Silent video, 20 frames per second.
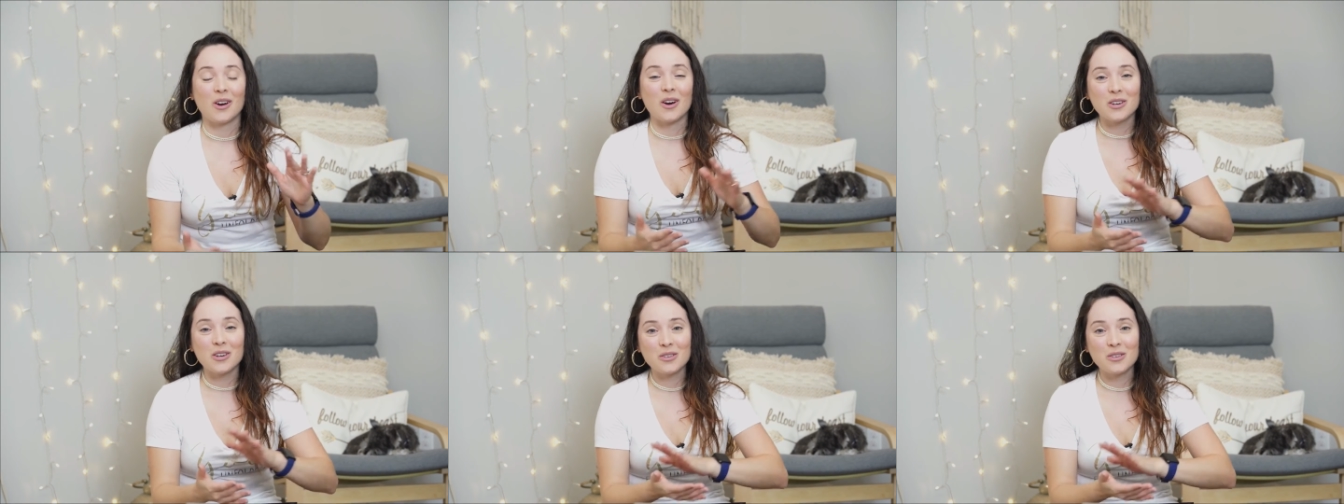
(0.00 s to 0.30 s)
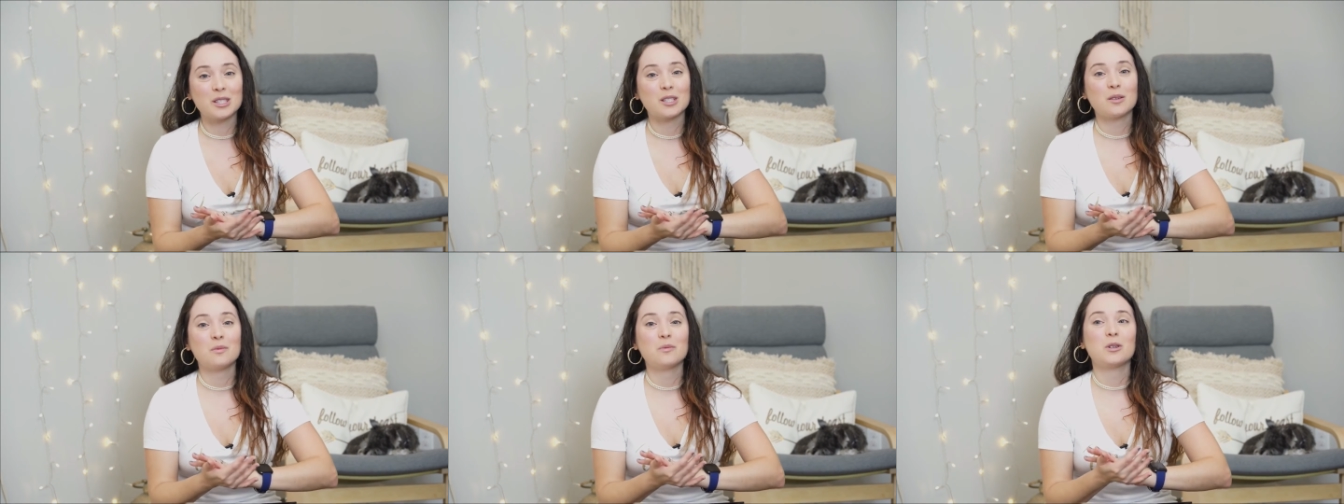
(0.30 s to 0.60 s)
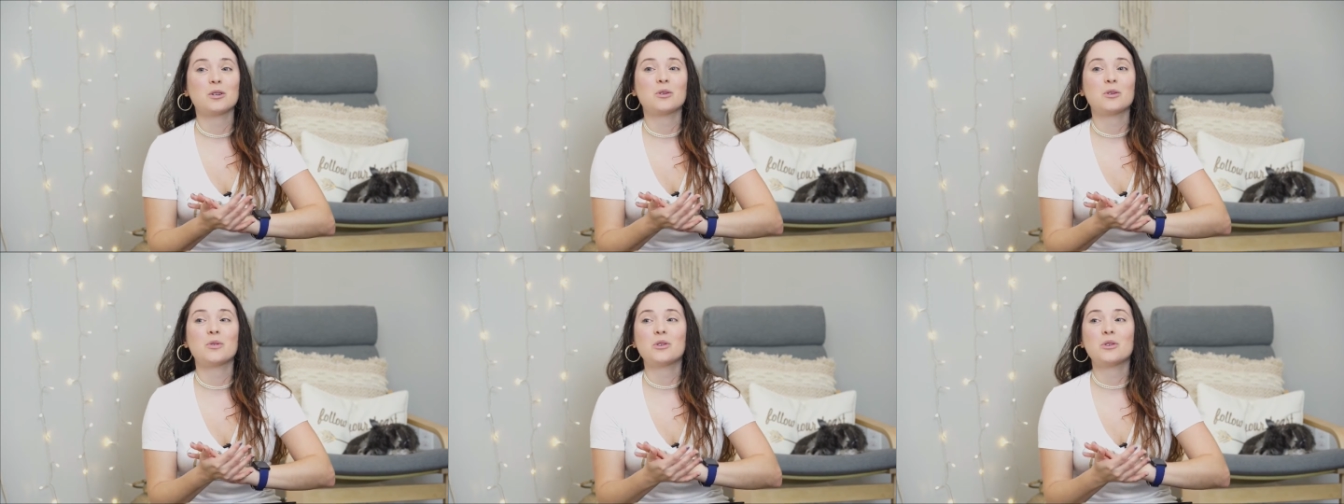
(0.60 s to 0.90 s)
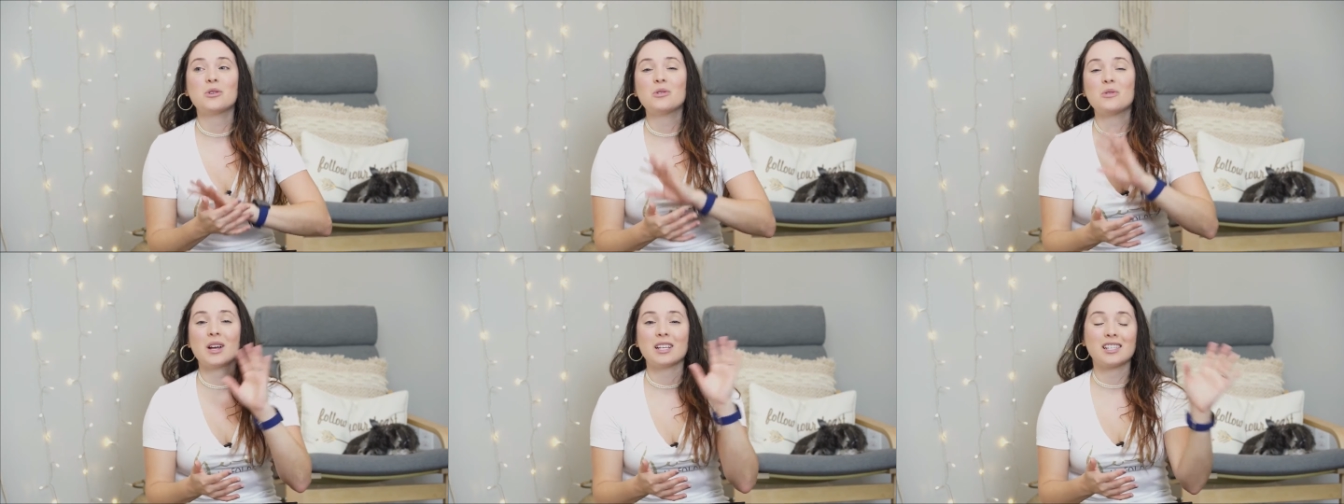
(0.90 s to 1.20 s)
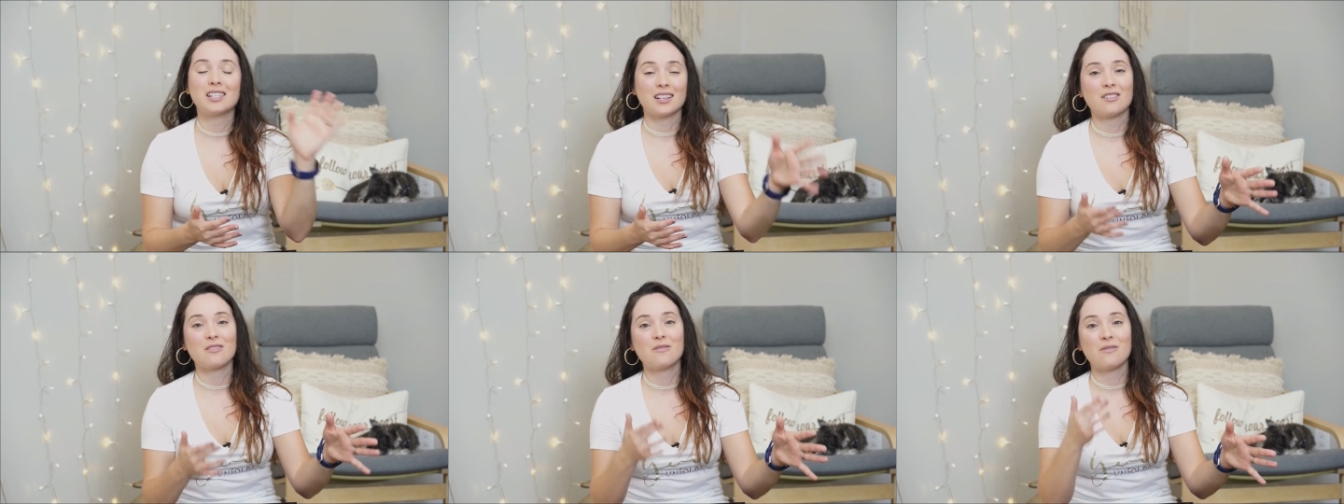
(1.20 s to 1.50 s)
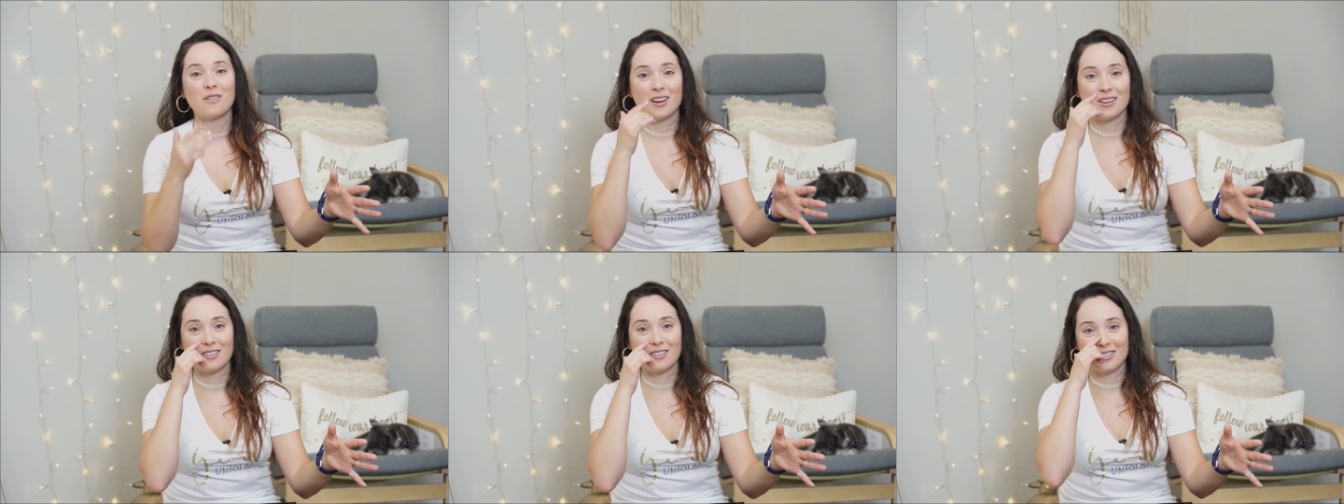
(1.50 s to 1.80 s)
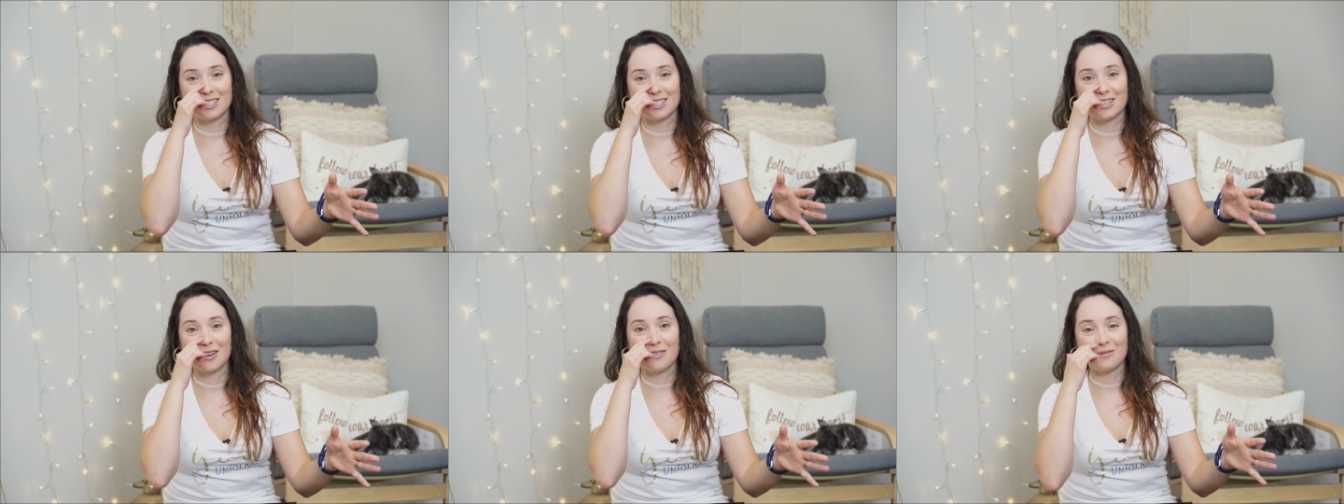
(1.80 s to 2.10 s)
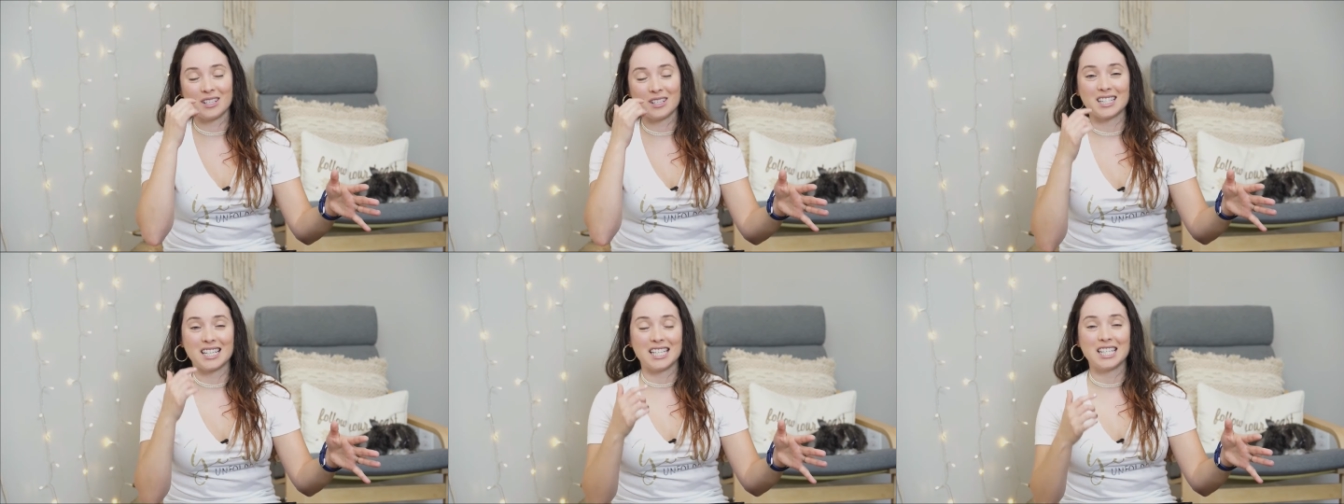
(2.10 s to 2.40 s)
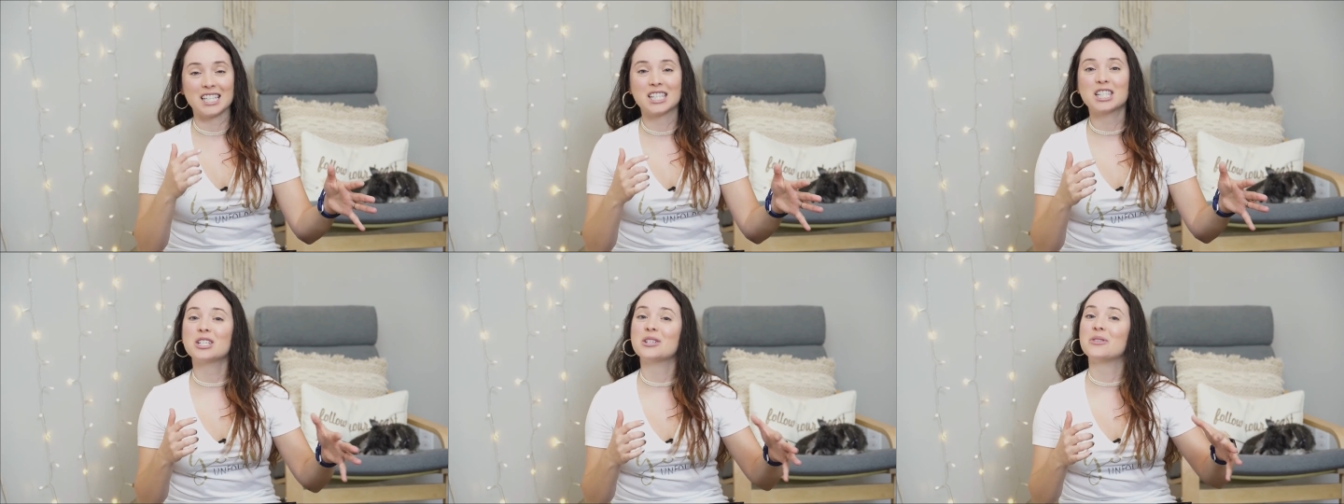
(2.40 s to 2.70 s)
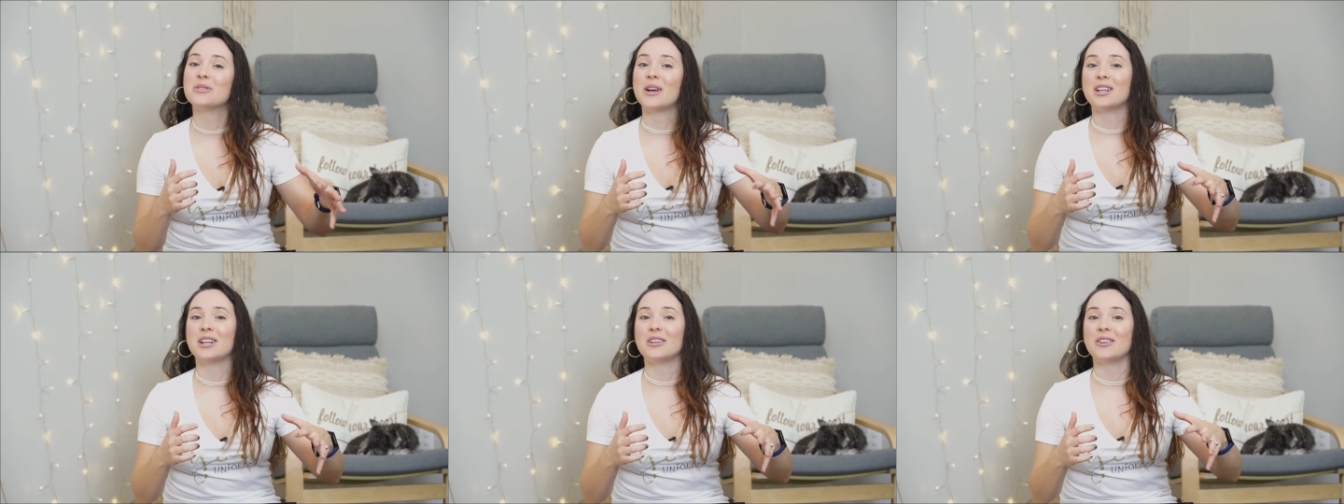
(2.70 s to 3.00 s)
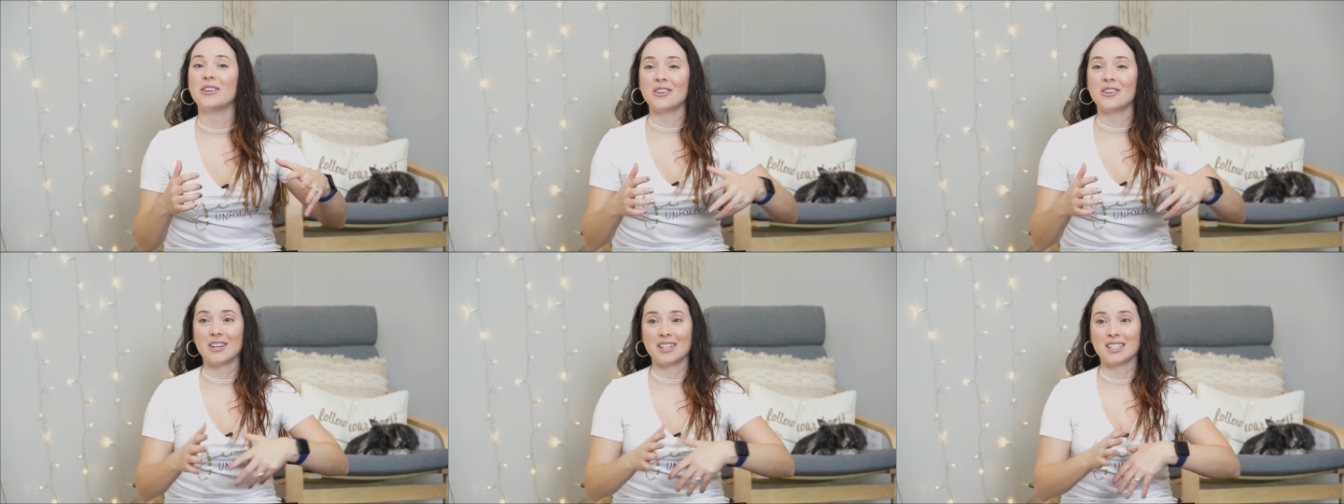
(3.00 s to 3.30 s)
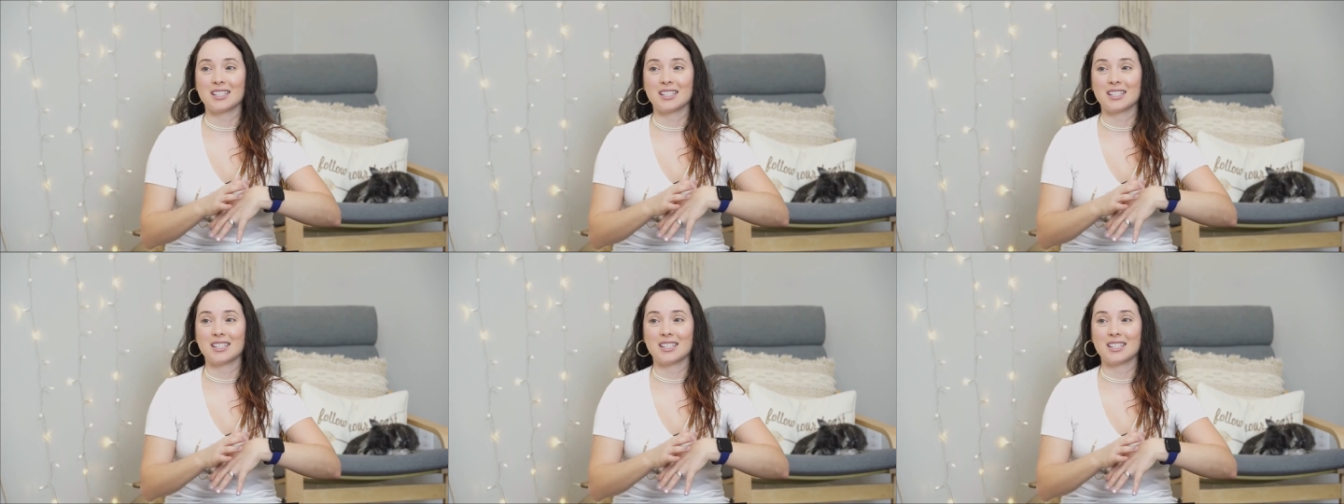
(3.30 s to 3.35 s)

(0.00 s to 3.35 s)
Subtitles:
Are you someone who you identify yourself as an integrator,